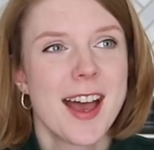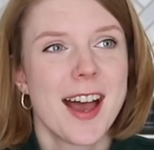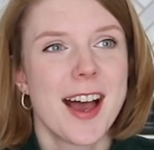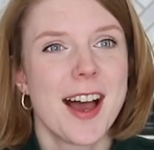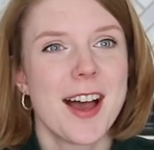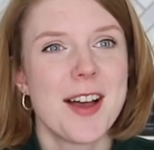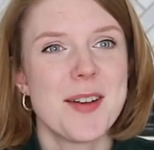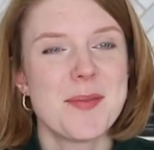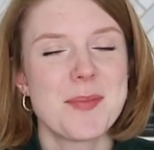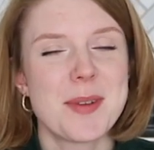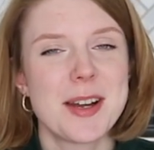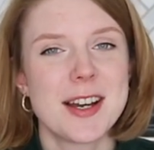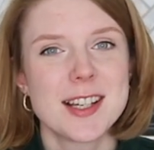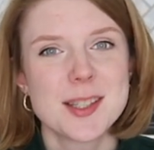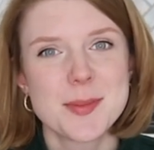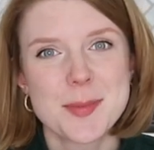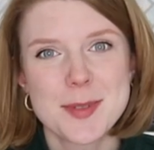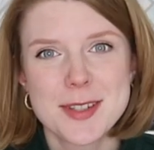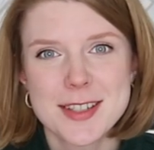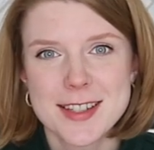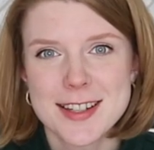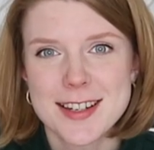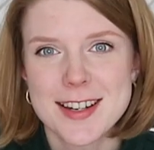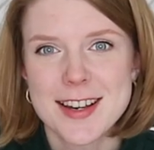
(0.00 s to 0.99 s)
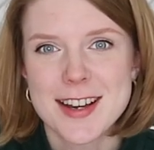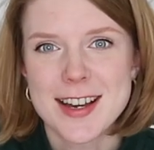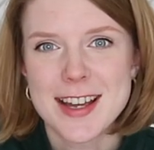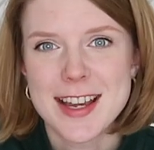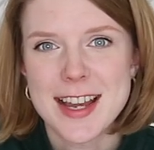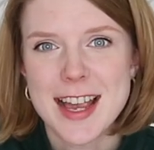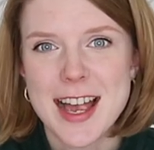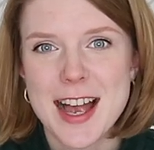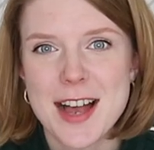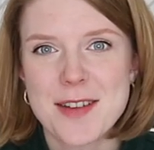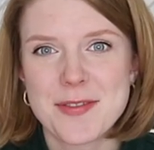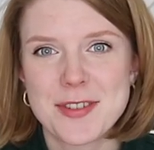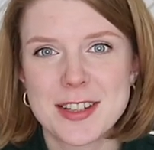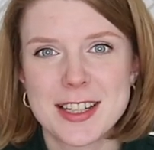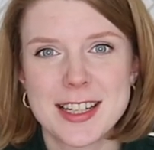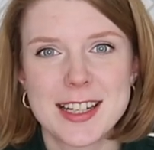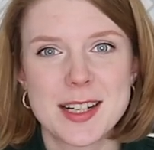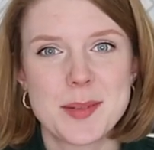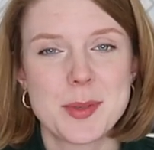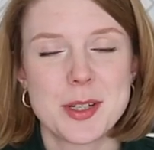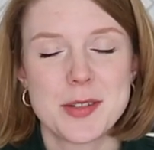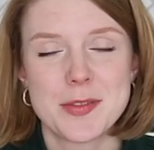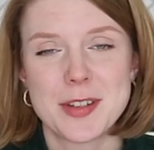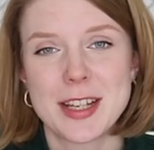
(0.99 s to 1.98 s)
My husband and I have a
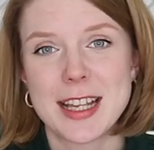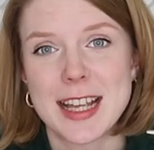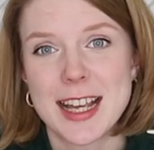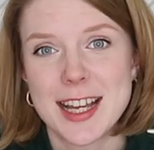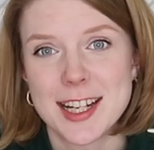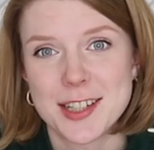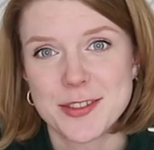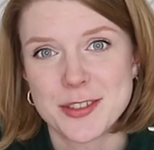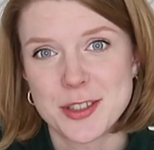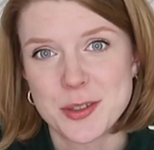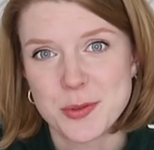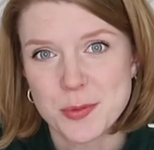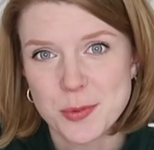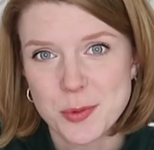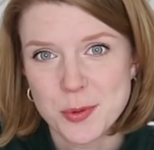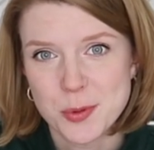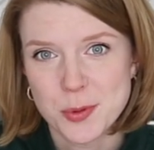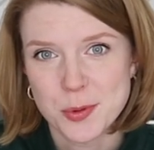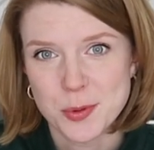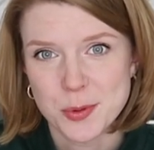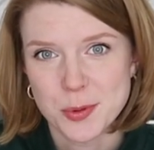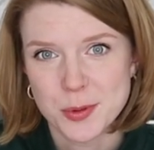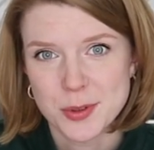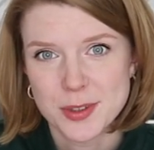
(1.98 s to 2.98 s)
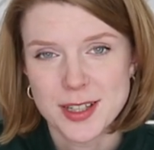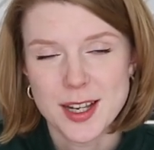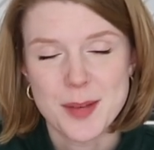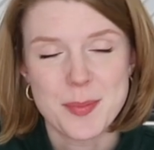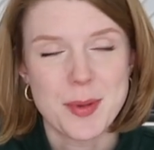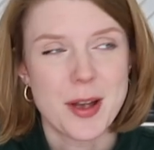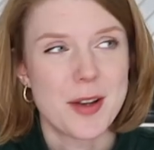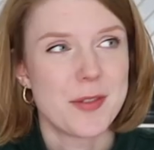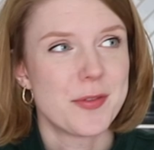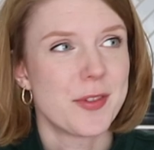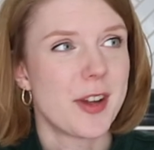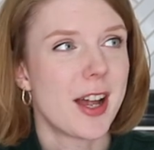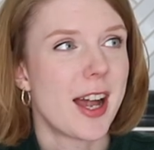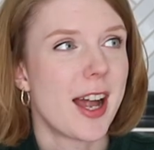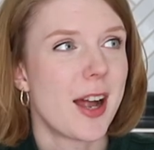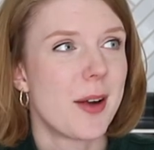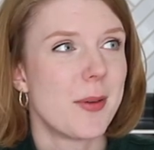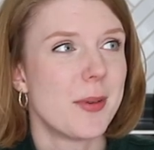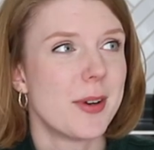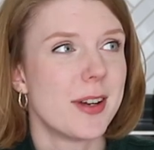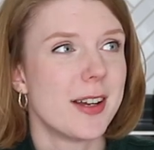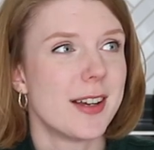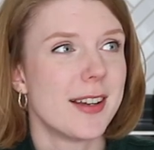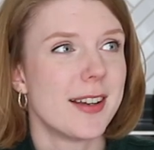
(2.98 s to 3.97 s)
little bit of a gallery wall above
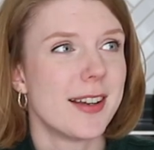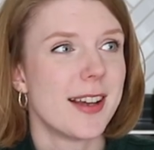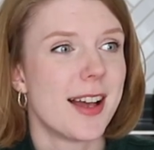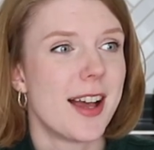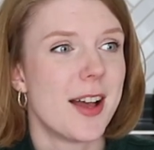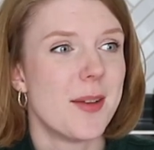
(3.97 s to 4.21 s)
our